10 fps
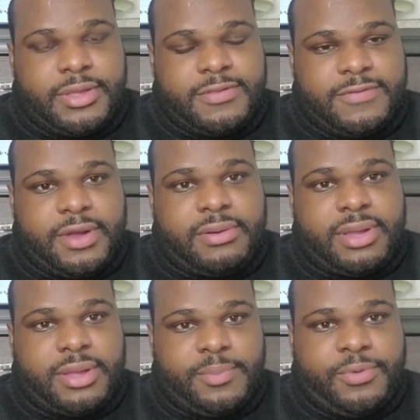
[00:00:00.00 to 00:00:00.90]
is
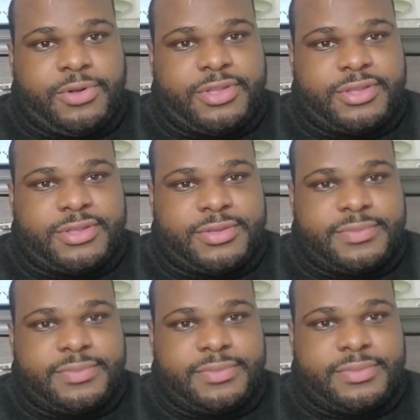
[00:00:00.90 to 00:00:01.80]
very important,
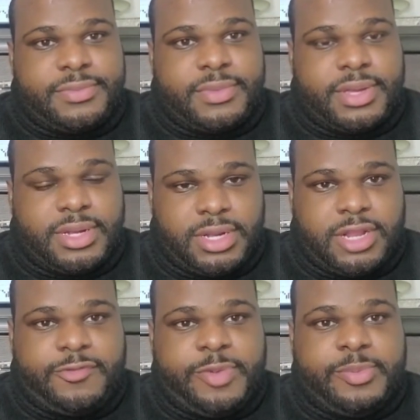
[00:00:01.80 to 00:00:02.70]
and a
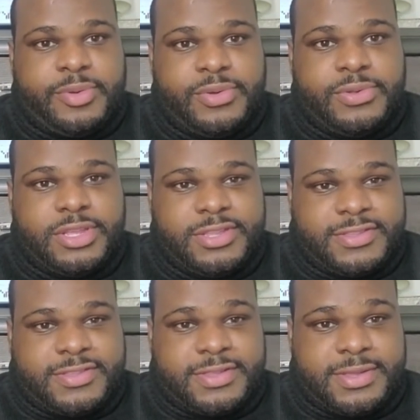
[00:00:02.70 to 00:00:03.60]
lot of people do
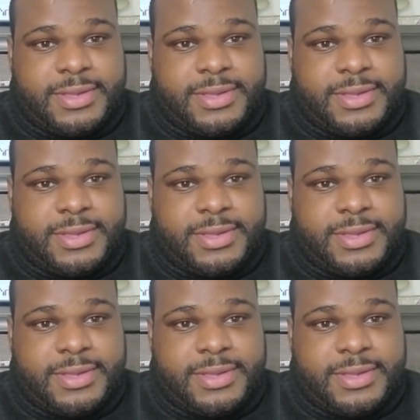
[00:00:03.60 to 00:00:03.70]
this.